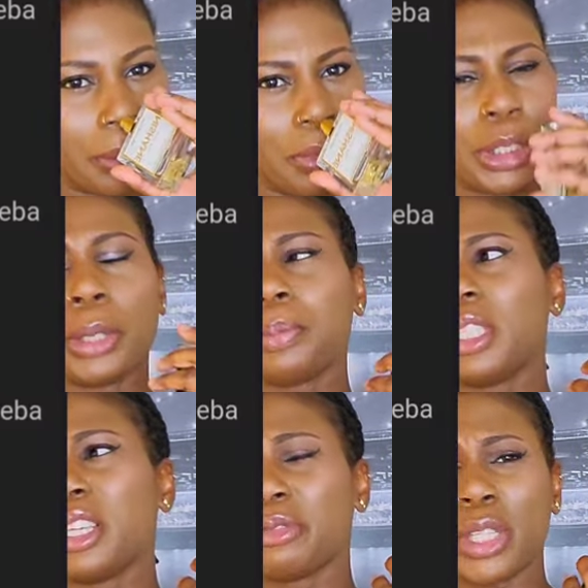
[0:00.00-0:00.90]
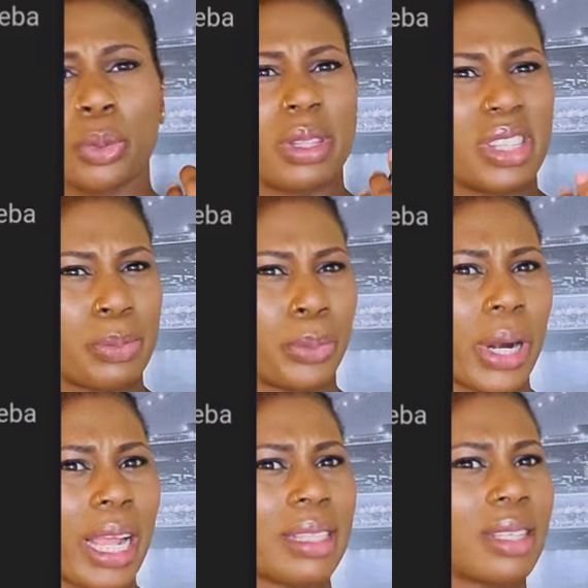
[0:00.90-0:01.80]
The opening of this one is
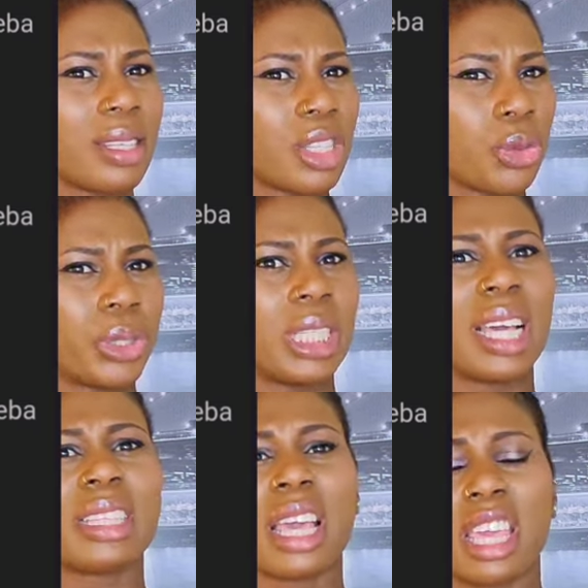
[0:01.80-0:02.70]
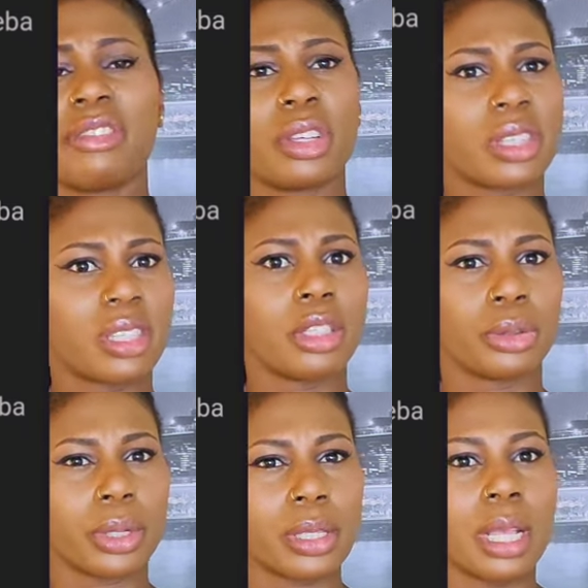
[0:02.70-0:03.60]
bright, it is green, and heavy on
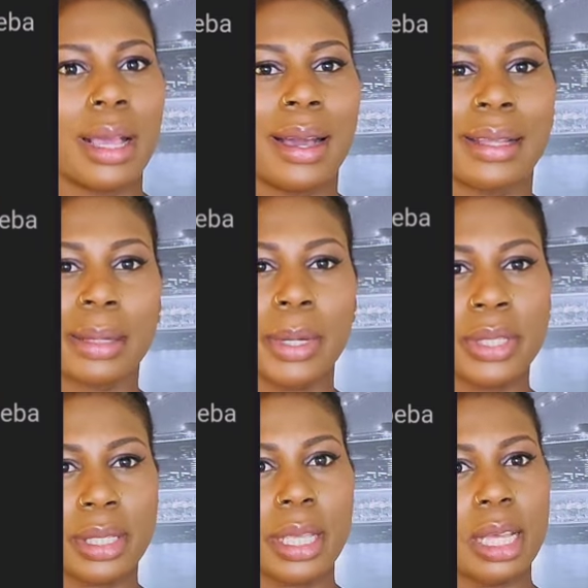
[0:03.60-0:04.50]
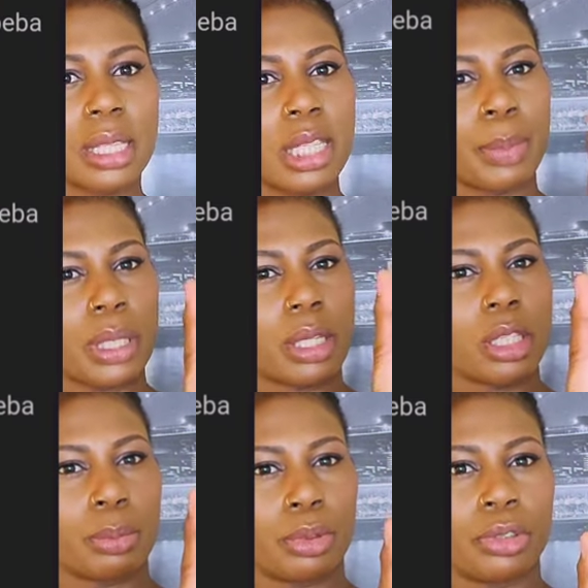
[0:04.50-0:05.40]
citrus. And I must say that this
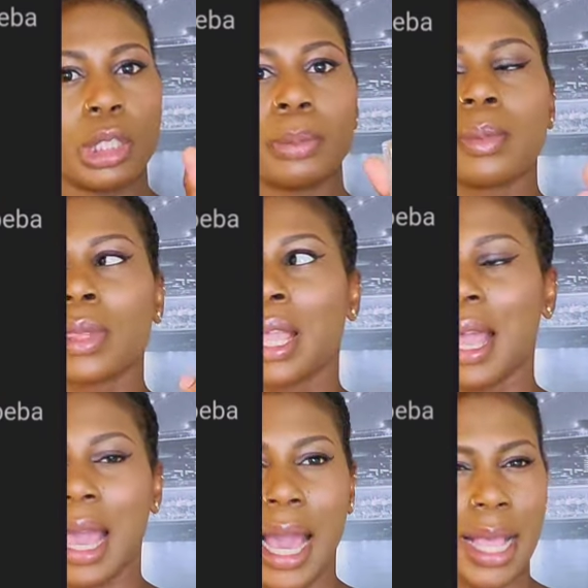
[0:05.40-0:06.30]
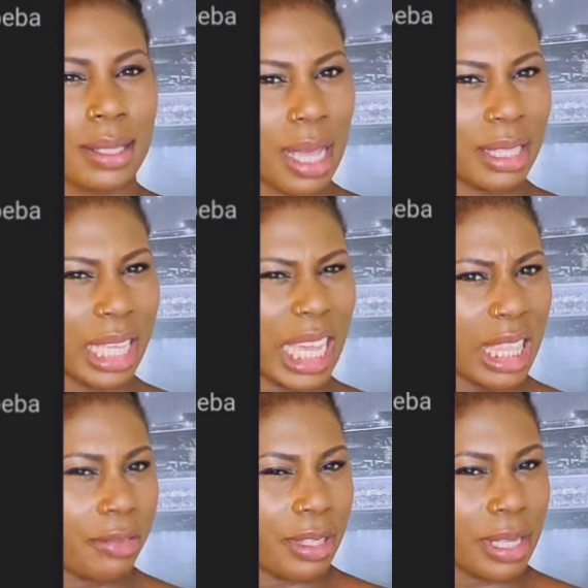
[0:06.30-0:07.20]
particular perfume has an
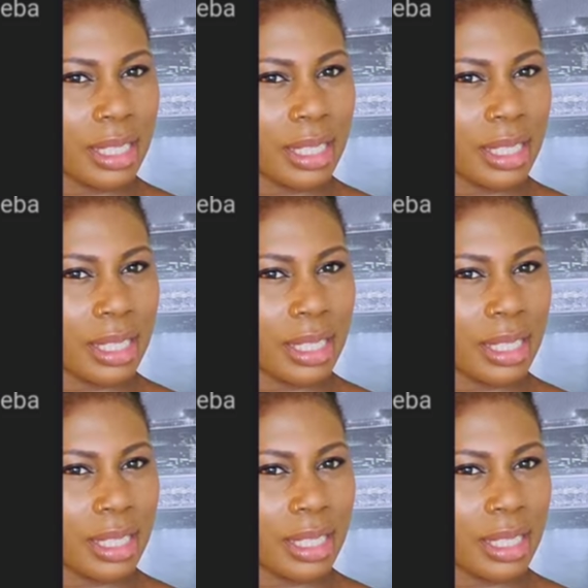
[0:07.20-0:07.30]
elevated